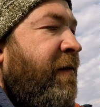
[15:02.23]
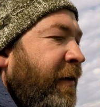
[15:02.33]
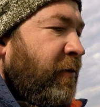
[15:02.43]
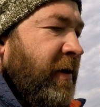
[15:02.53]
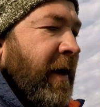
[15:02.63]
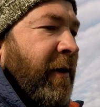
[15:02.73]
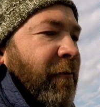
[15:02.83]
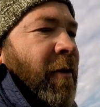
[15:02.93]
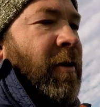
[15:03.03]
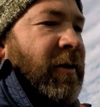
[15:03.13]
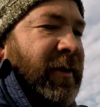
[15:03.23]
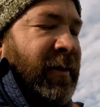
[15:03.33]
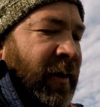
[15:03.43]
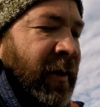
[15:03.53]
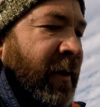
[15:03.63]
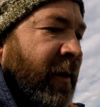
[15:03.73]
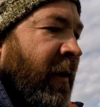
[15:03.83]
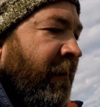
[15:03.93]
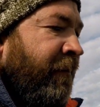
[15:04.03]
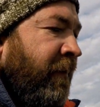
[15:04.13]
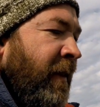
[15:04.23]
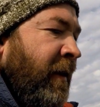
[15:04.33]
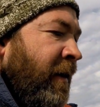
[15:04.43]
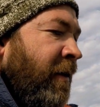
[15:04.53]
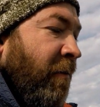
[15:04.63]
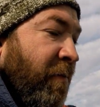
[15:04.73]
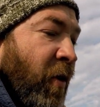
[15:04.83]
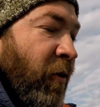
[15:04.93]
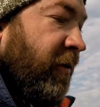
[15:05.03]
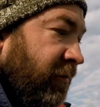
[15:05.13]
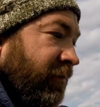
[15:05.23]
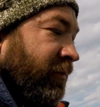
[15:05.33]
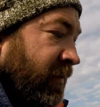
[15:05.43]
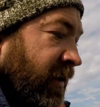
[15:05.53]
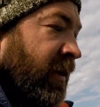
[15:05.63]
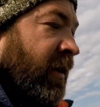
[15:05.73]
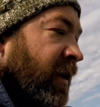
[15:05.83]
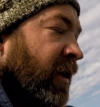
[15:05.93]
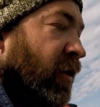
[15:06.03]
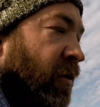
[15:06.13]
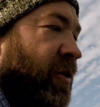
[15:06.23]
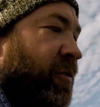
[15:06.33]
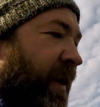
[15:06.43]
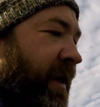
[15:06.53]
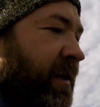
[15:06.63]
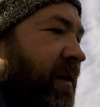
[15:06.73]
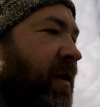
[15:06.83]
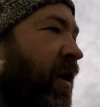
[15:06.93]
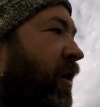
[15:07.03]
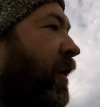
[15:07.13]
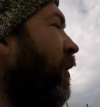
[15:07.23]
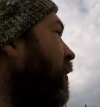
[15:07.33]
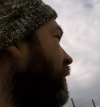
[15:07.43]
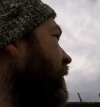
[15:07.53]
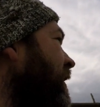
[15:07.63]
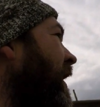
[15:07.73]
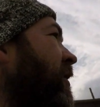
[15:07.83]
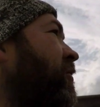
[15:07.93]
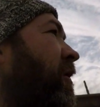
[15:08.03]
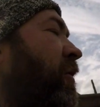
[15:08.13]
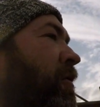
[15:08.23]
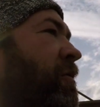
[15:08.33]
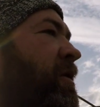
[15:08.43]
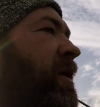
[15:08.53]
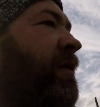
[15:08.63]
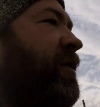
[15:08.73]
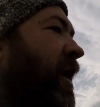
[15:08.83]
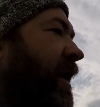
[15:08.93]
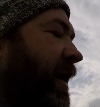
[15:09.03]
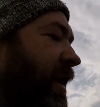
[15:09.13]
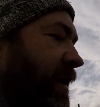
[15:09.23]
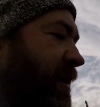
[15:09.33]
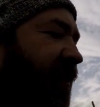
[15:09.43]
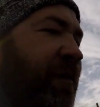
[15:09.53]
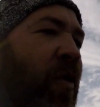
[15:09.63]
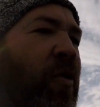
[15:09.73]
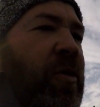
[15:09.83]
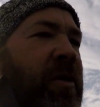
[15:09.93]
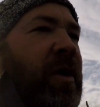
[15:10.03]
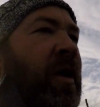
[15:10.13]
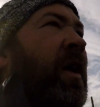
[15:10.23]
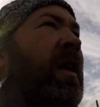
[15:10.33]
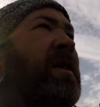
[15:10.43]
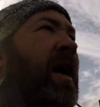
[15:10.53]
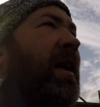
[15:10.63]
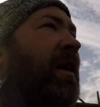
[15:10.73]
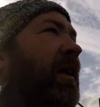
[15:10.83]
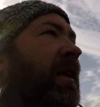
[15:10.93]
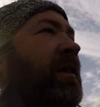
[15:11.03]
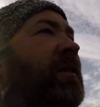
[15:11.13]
Fuel tank, rods, the boat, launch wheels, clothes, extra clothes, life jackets, food, tackle,